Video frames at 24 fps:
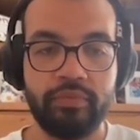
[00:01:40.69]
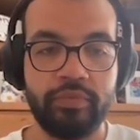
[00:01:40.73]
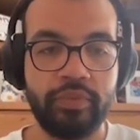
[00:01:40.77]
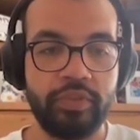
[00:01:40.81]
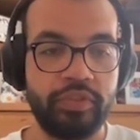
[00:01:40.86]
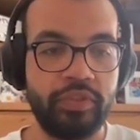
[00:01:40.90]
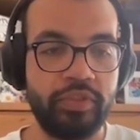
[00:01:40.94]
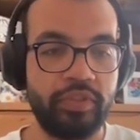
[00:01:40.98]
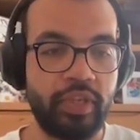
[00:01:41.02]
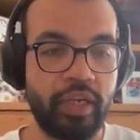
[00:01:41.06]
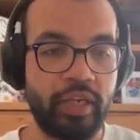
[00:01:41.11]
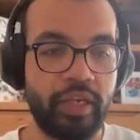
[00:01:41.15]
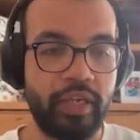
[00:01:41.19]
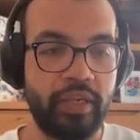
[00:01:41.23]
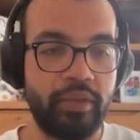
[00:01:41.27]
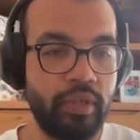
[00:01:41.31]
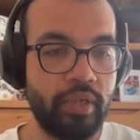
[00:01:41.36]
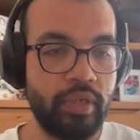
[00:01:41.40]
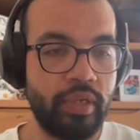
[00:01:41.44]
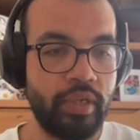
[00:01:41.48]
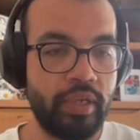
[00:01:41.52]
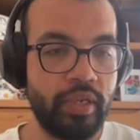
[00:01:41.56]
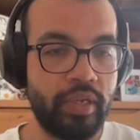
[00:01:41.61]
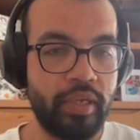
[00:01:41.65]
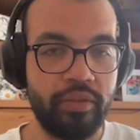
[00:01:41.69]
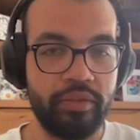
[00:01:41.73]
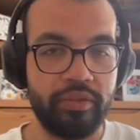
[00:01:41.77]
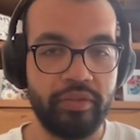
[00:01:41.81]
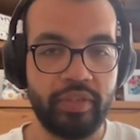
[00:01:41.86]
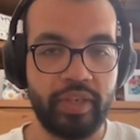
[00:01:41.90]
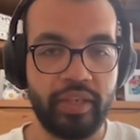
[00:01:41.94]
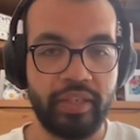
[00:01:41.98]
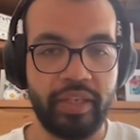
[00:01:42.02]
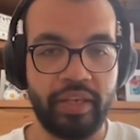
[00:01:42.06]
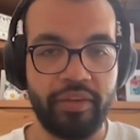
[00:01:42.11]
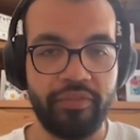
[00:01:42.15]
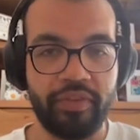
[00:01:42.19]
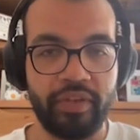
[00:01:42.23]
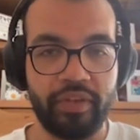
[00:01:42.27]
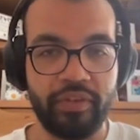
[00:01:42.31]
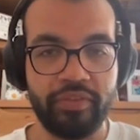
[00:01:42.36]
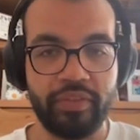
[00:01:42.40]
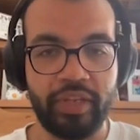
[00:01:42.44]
So she's cut now. I'll just hide that for now.